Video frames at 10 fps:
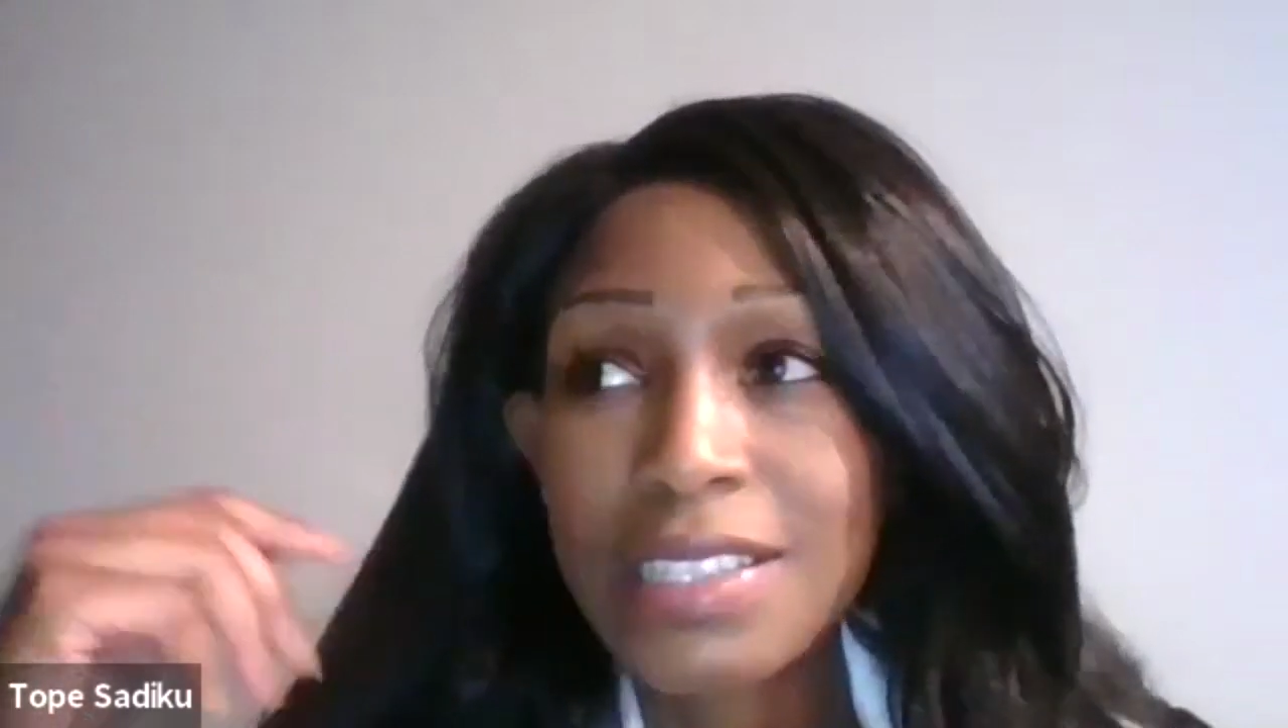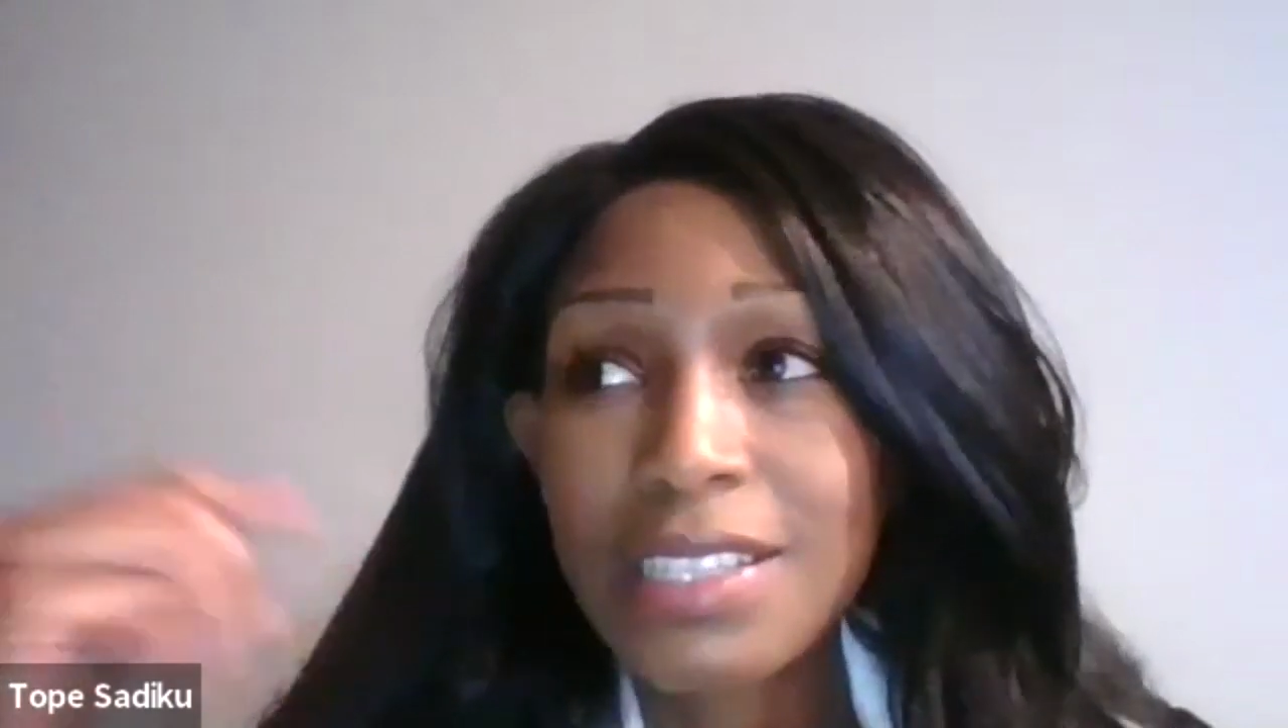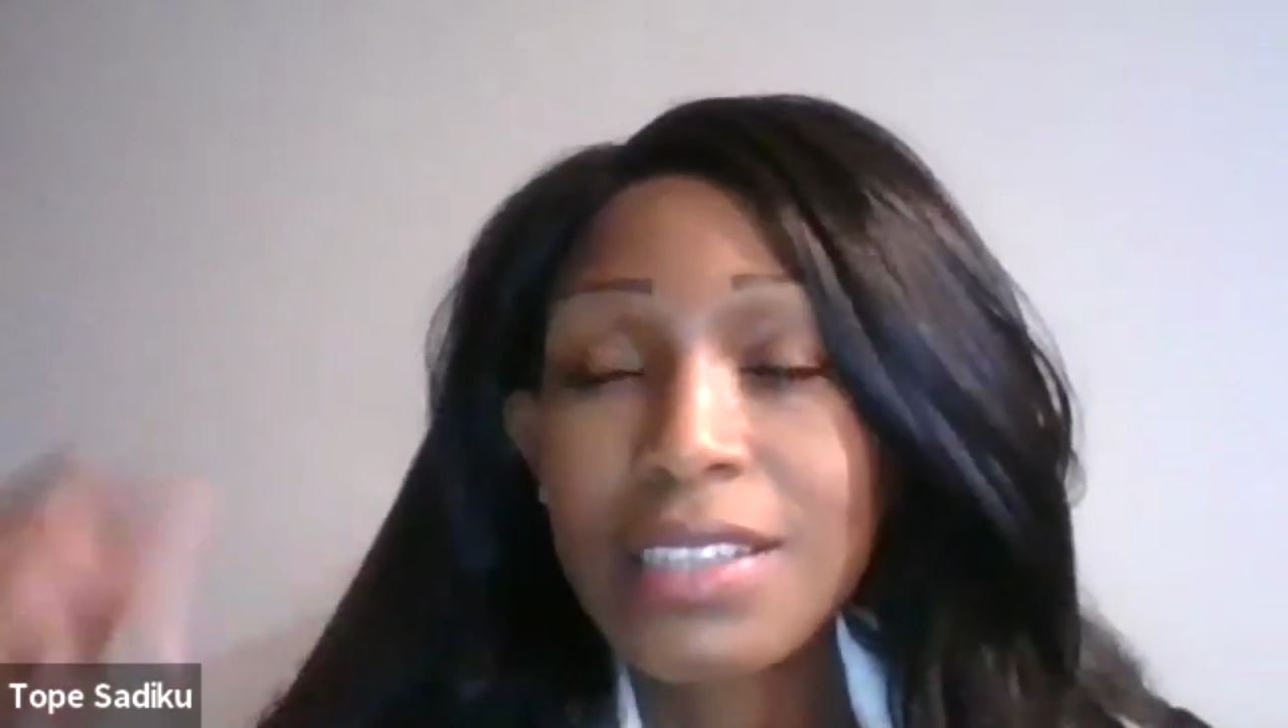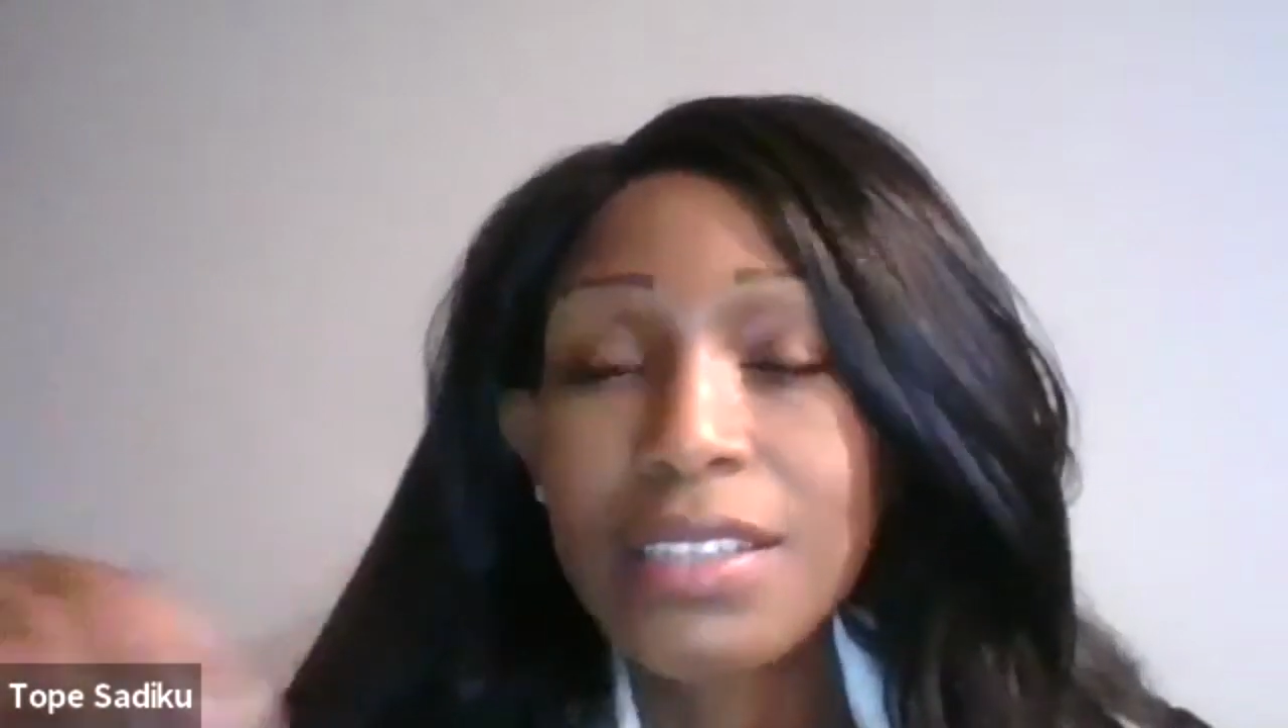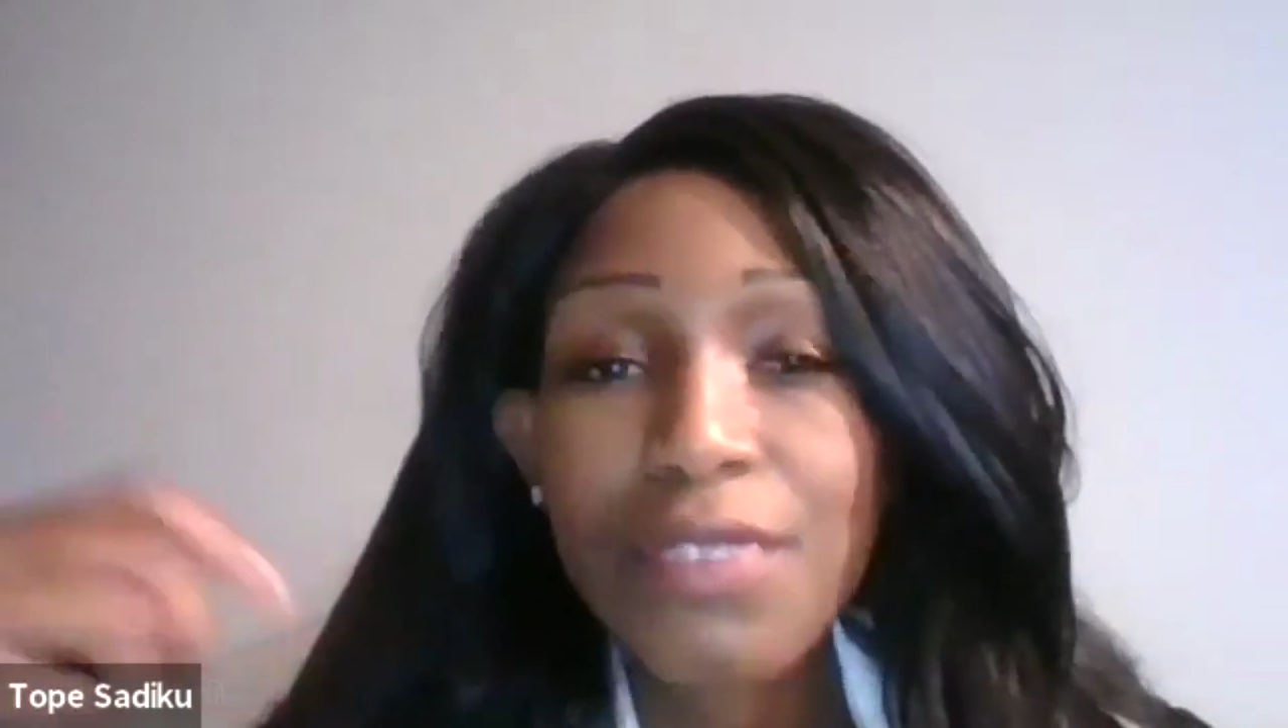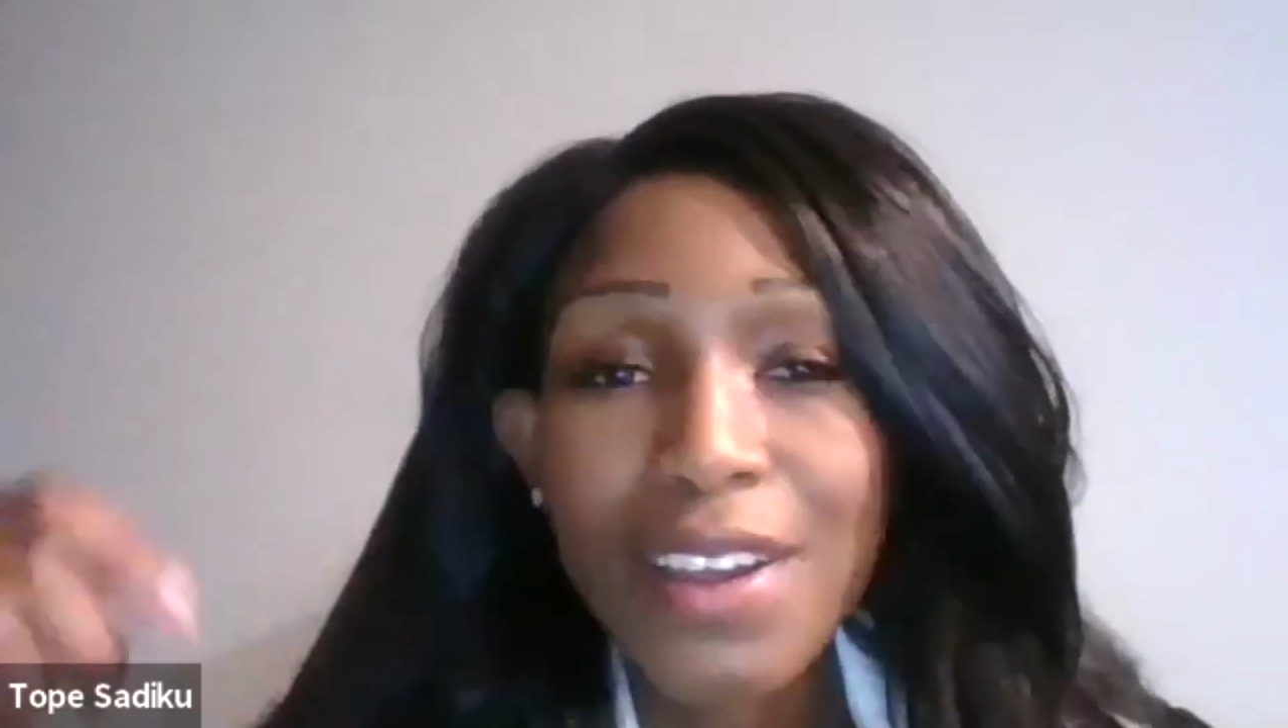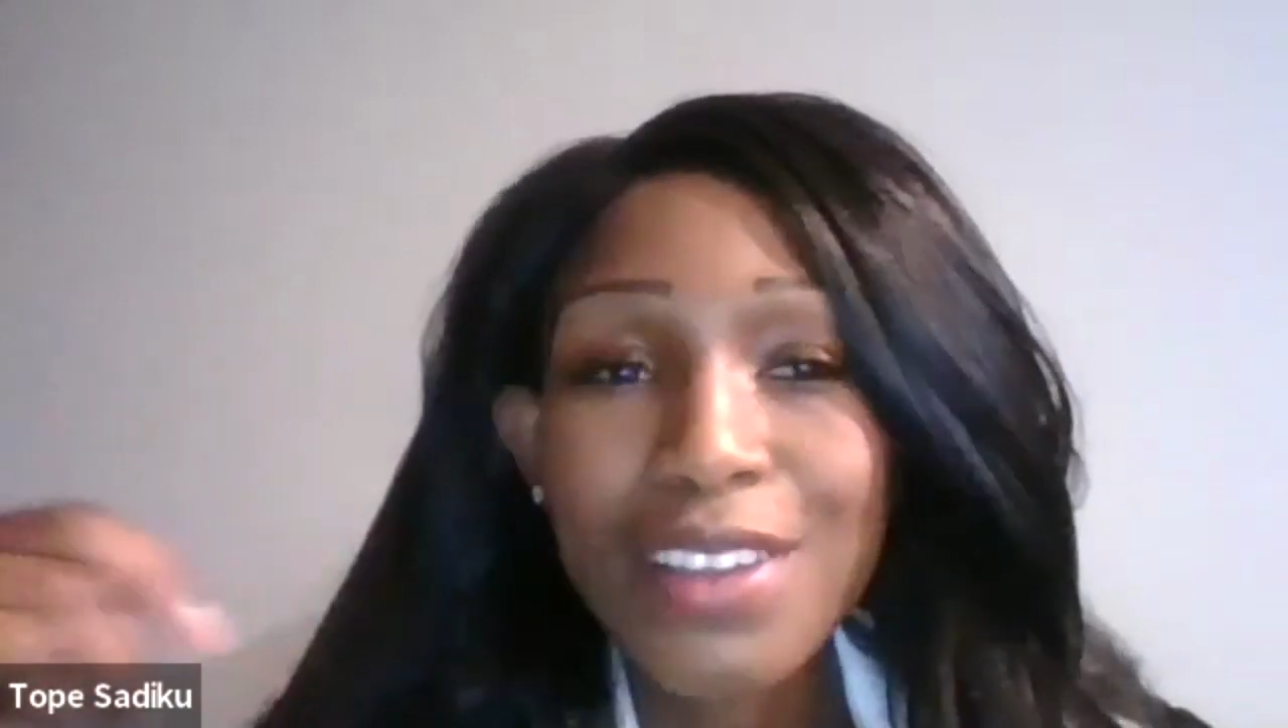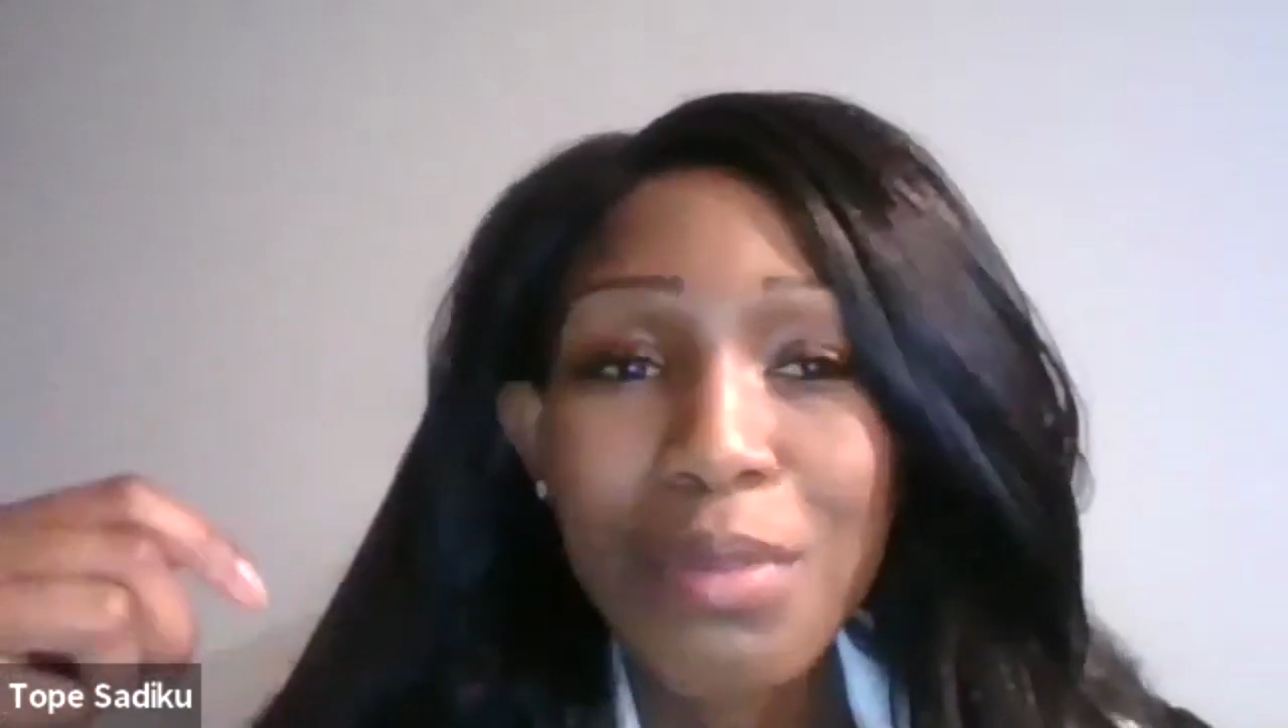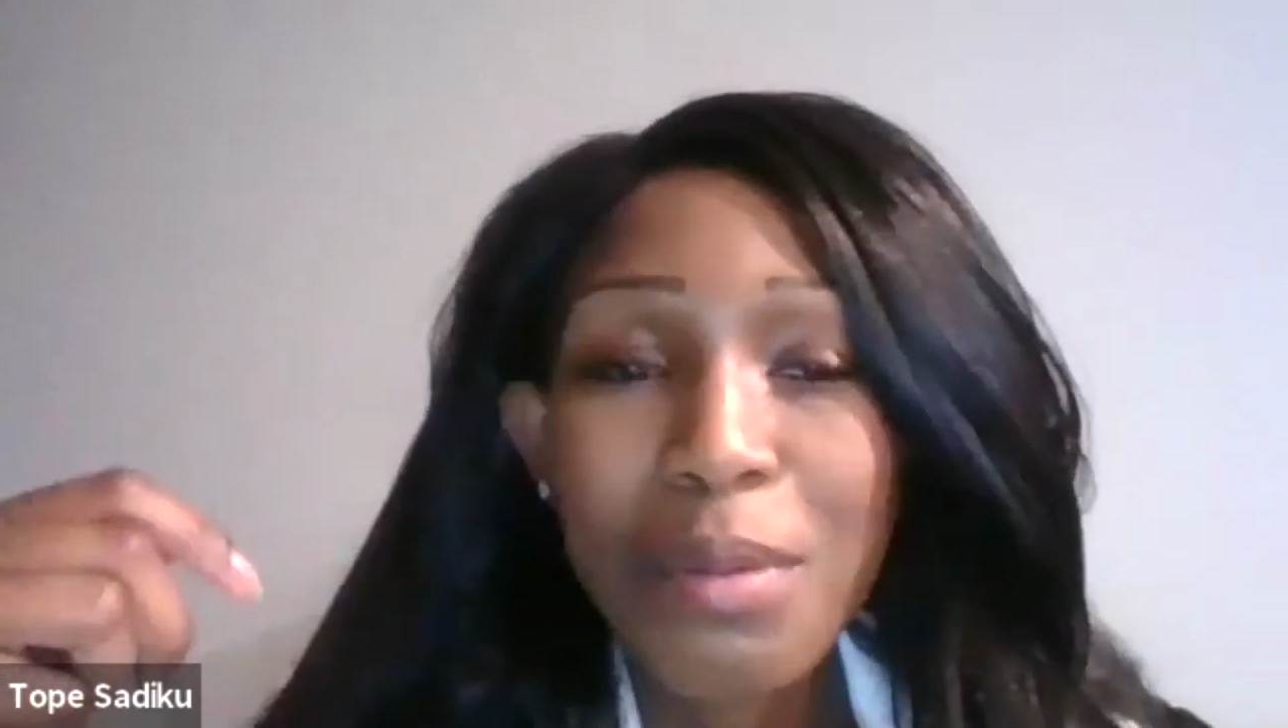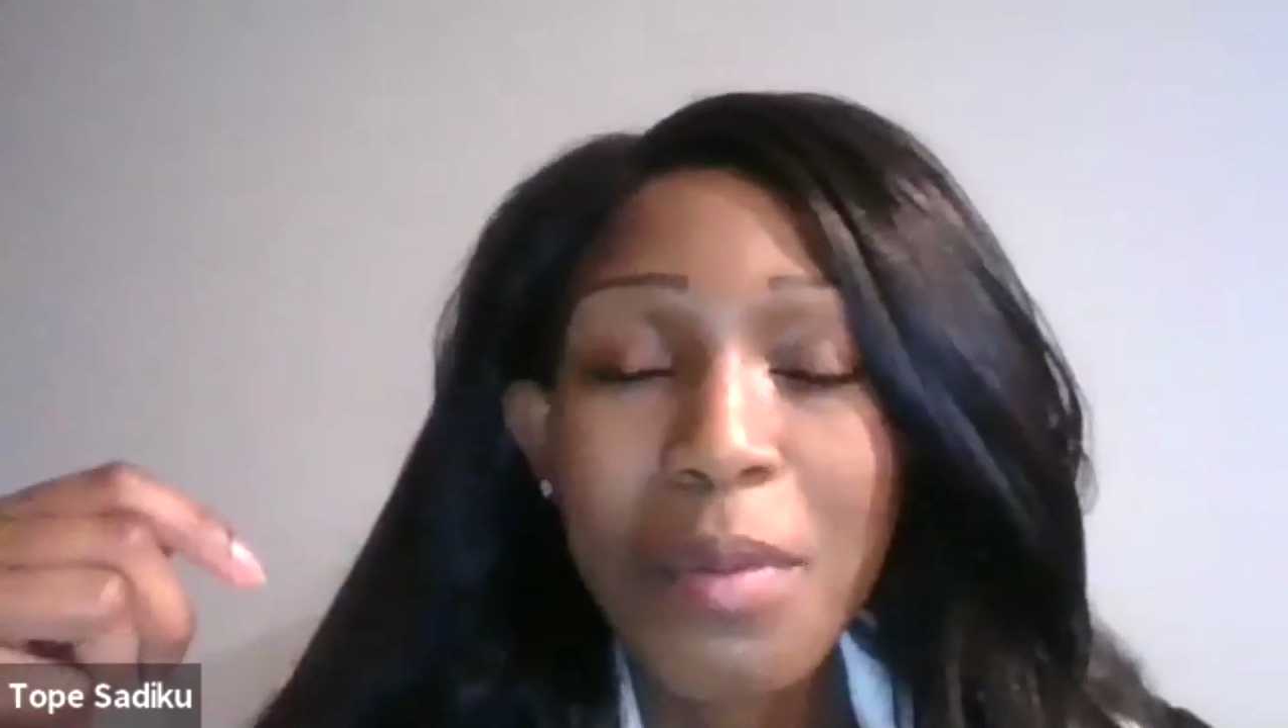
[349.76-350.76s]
solidifying